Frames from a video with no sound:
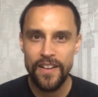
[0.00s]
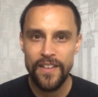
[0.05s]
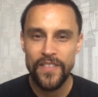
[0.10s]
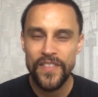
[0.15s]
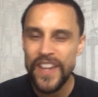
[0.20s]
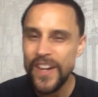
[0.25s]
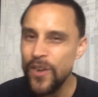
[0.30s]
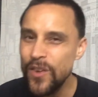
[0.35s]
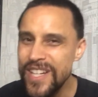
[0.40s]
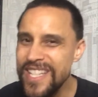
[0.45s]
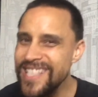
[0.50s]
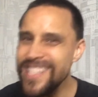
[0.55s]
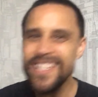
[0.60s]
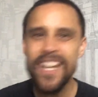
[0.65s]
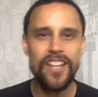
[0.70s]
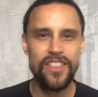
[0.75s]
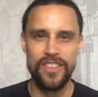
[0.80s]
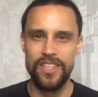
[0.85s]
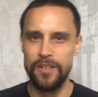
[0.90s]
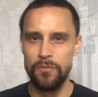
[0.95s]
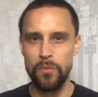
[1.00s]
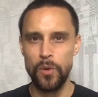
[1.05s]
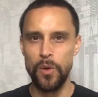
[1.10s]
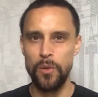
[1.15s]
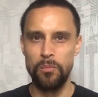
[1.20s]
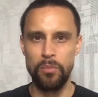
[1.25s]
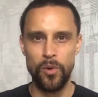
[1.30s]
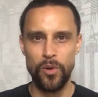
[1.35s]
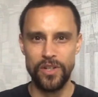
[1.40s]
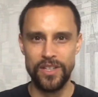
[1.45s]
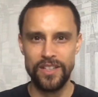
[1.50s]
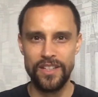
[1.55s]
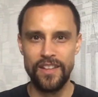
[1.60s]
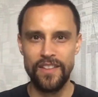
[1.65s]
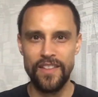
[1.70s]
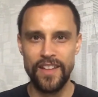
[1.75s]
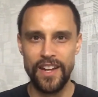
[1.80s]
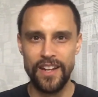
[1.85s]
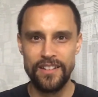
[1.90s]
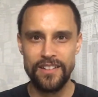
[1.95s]
There is nothing more important
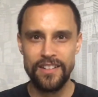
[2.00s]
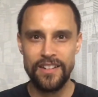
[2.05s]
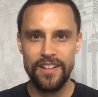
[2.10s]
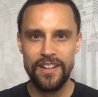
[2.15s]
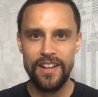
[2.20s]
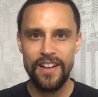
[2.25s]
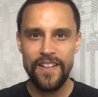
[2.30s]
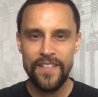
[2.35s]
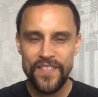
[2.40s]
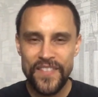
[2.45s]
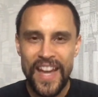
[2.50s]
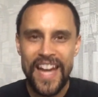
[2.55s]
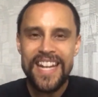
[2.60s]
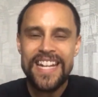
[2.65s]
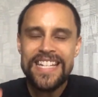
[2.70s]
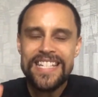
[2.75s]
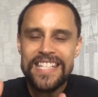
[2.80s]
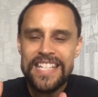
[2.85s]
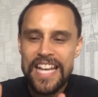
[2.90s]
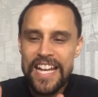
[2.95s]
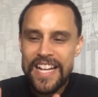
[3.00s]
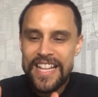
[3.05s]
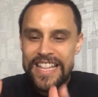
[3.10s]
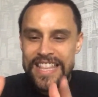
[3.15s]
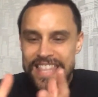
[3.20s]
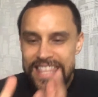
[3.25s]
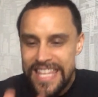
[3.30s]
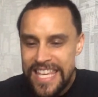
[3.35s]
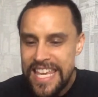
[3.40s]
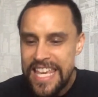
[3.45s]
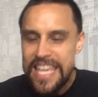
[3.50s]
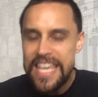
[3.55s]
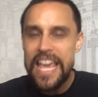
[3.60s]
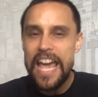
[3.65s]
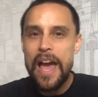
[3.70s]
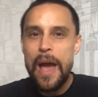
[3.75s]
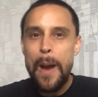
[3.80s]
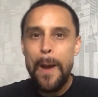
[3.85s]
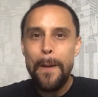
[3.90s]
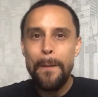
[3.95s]
than that. That is
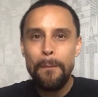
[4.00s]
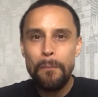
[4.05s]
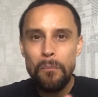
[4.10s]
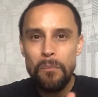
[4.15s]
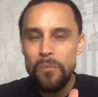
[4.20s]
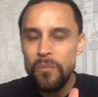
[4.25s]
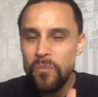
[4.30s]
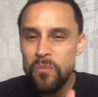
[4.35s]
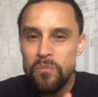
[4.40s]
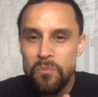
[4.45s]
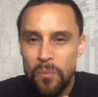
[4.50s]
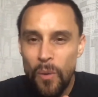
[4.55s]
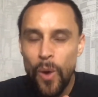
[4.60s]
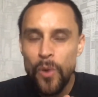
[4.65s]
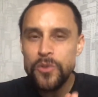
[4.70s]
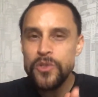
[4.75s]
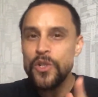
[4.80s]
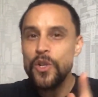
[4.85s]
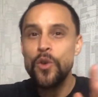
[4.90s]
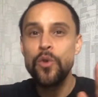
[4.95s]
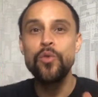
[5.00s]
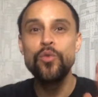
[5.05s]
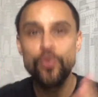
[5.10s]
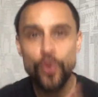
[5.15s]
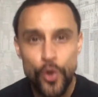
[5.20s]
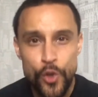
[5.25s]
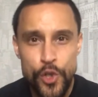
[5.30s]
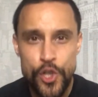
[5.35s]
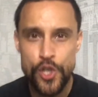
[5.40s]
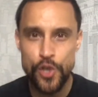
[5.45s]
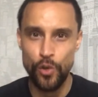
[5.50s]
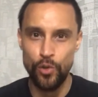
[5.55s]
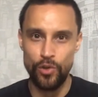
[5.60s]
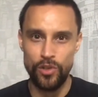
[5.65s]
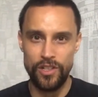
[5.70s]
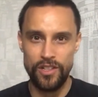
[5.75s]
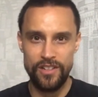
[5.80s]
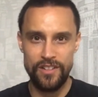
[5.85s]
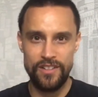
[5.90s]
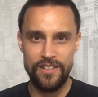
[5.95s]
the most
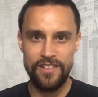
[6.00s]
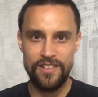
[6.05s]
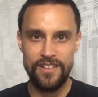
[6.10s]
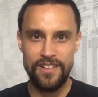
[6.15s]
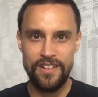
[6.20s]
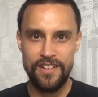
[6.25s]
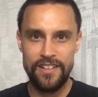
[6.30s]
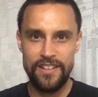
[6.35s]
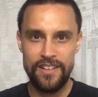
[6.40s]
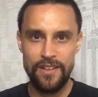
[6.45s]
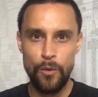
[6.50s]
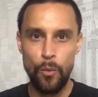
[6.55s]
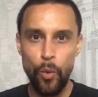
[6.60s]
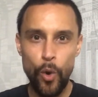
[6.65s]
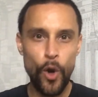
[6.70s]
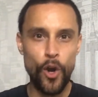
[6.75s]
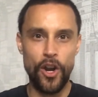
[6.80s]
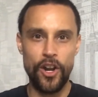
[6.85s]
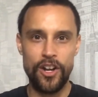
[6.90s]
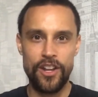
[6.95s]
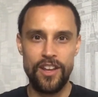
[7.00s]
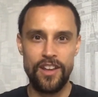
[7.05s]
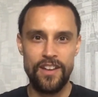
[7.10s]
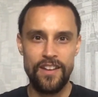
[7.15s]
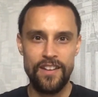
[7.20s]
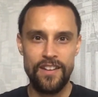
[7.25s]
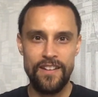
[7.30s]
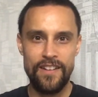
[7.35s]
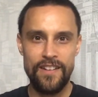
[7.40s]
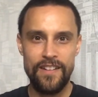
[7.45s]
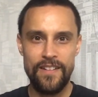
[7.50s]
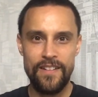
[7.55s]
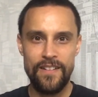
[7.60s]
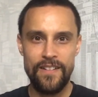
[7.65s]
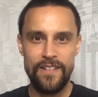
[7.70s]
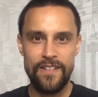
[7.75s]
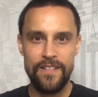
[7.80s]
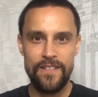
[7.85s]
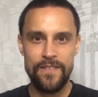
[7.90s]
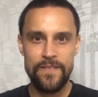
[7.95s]
crucial work
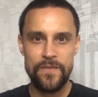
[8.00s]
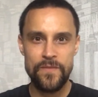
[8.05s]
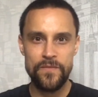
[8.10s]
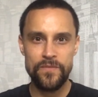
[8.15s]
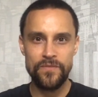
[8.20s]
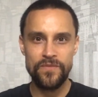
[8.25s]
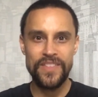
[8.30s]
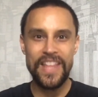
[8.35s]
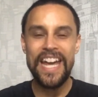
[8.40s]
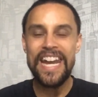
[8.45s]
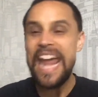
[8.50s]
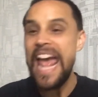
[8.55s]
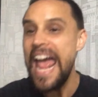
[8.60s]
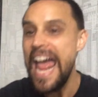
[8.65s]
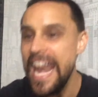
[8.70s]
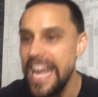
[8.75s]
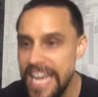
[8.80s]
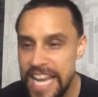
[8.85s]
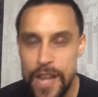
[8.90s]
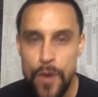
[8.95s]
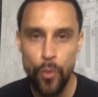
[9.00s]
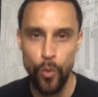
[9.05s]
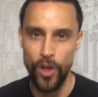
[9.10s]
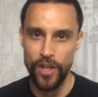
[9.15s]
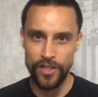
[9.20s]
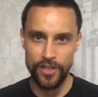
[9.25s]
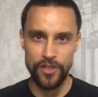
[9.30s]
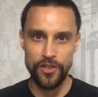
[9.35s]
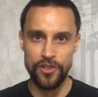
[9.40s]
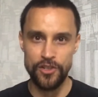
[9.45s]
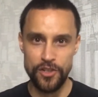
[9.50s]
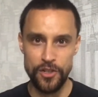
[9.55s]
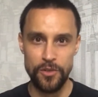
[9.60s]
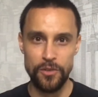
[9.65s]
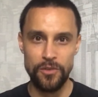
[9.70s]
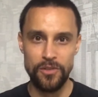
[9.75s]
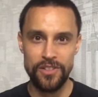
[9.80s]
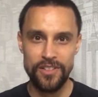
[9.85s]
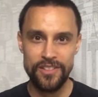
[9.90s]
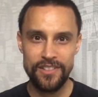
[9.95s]
that anyone could do.
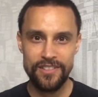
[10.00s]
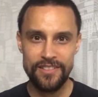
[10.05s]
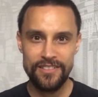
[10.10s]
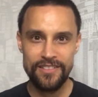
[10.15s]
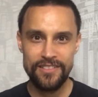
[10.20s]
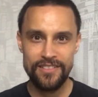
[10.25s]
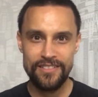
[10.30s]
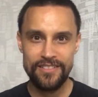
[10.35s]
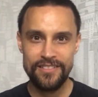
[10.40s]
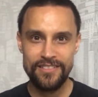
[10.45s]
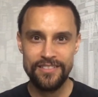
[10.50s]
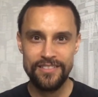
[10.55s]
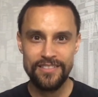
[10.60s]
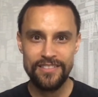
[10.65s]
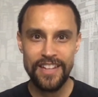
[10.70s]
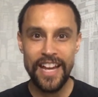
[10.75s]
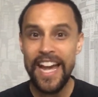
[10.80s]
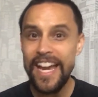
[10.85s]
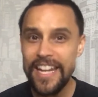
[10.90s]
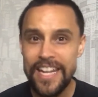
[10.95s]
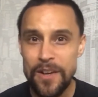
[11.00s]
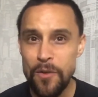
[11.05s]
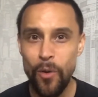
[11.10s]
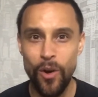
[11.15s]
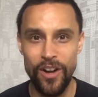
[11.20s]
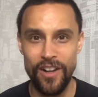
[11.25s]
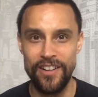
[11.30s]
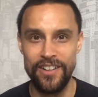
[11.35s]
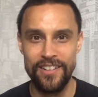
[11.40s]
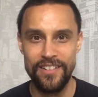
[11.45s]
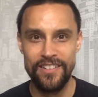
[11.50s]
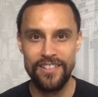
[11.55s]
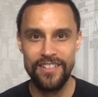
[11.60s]
Anyone.